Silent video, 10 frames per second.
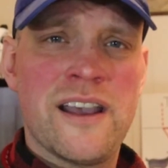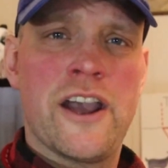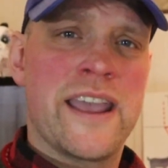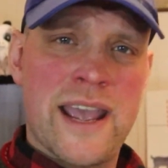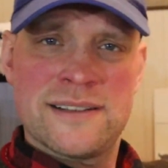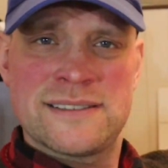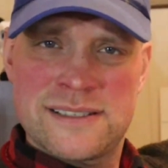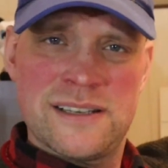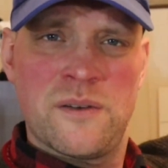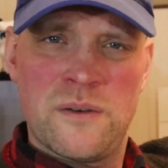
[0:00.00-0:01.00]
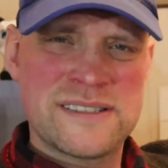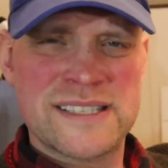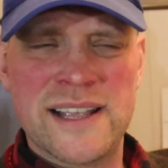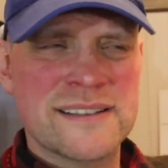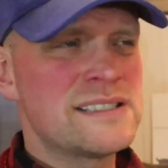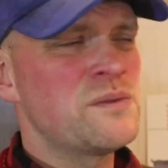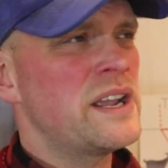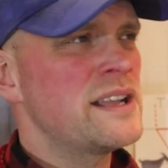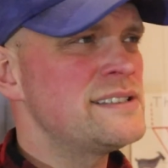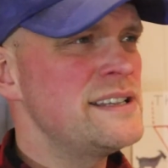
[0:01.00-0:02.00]
against Satan's
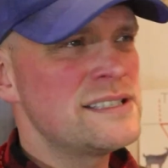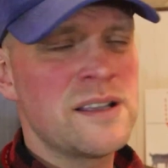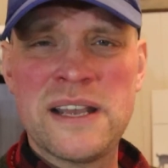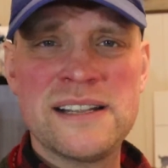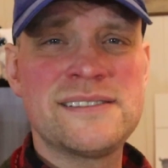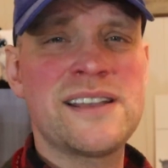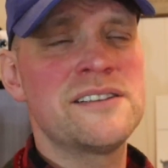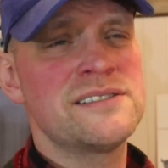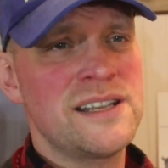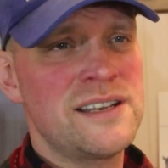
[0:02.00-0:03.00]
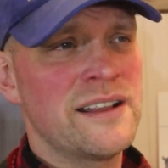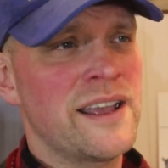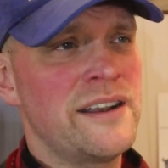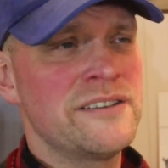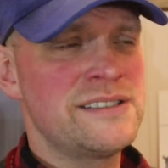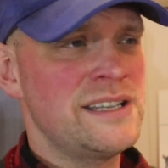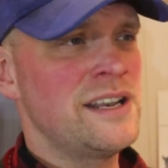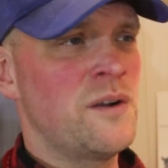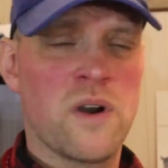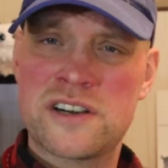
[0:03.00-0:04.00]
wicked system, and instead you're sitting there and you see
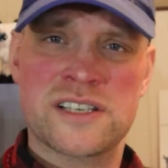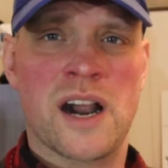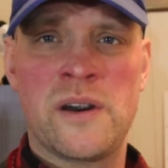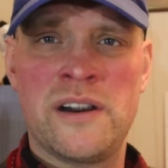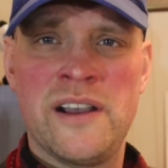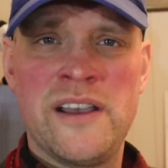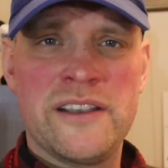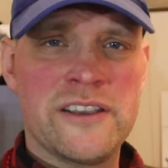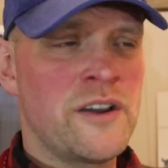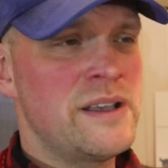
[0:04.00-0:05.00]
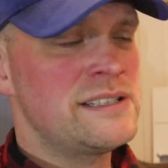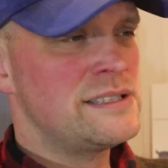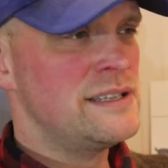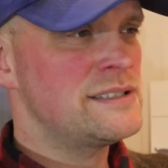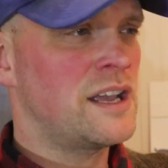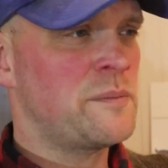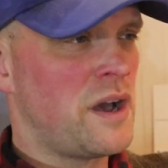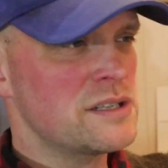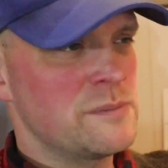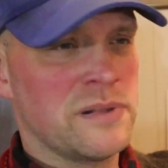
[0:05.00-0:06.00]
the Watchtower. You know, it's not
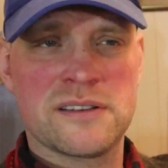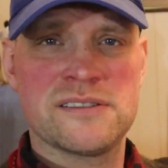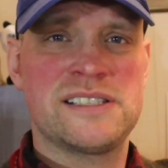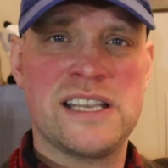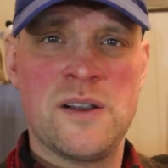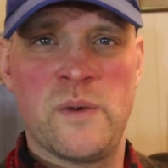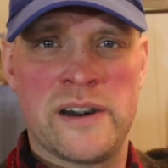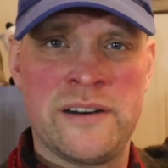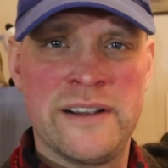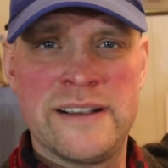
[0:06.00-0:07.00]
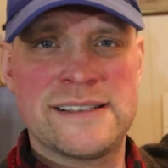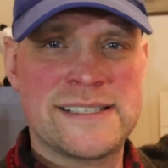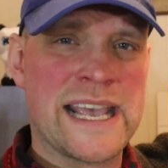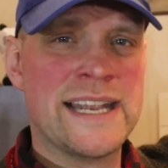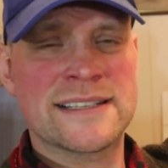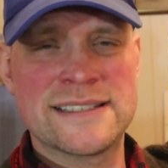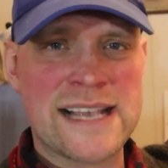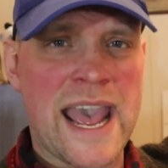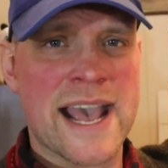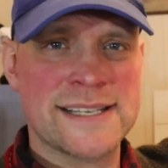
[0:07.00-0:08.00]
possible to see where Satan's
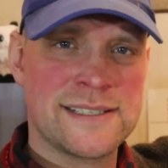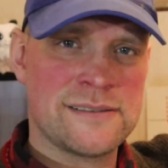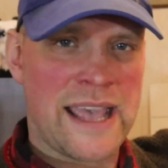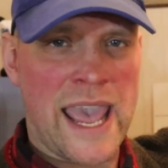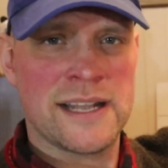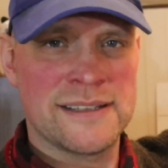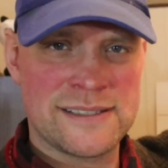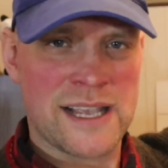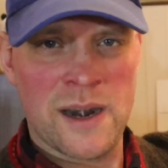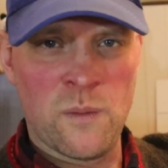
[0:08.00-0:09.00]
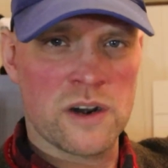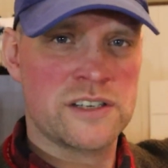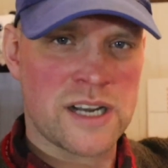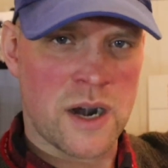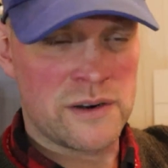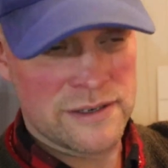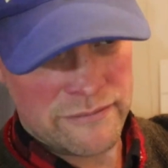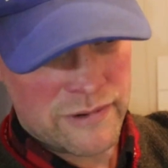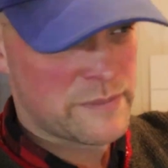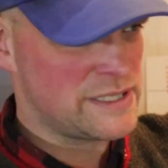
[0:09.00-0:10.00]
ass ends and Watchtower
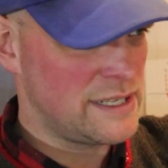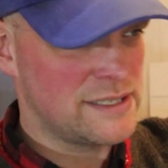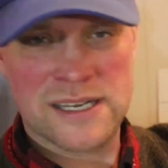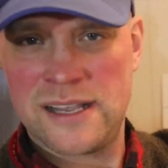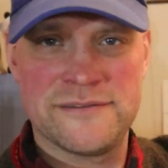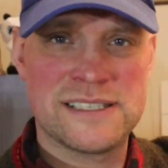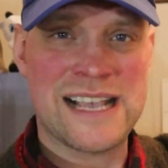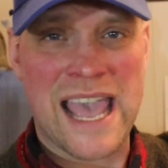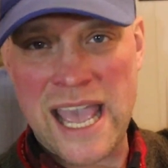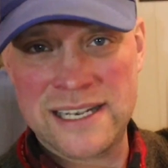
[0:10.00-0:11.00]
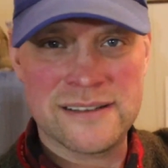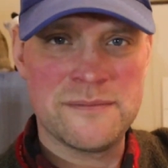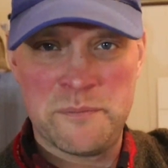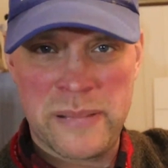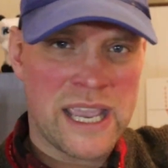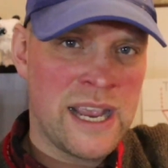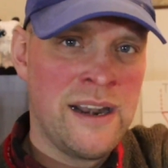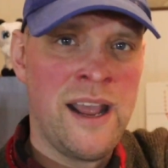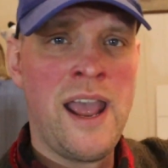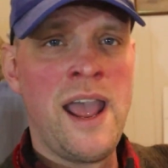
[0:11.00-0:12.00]
representatives' head
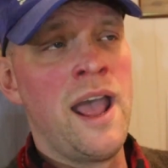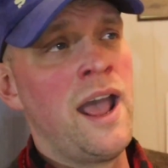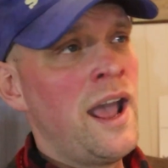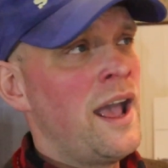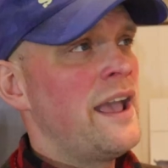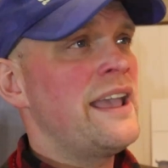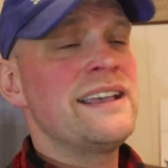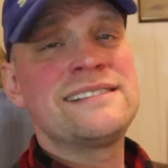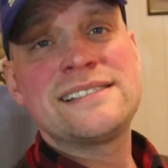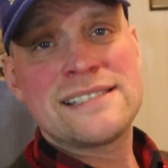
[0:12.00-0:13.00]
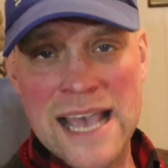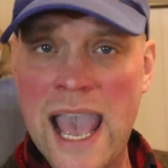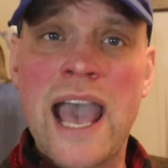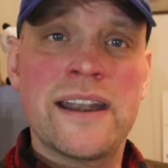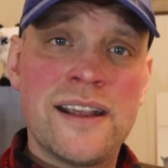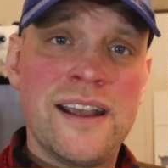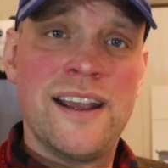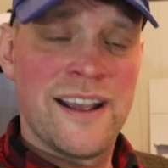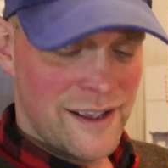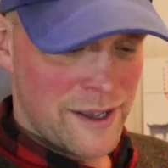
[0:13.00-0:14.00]
begin. It's sad,
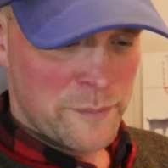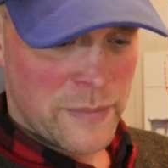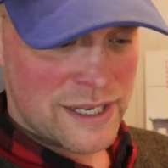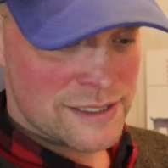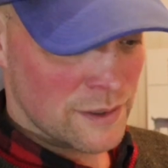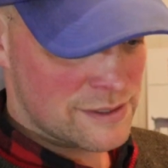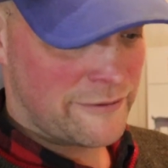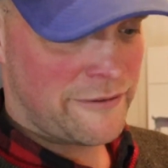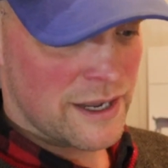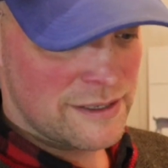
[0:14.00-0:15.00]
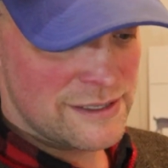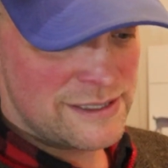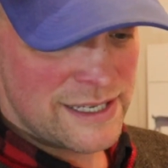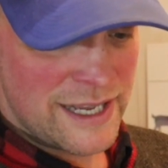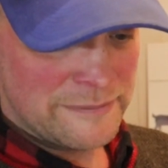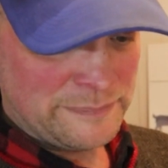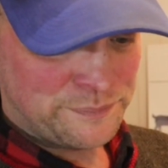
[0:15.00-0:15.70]
but it's also fun to see.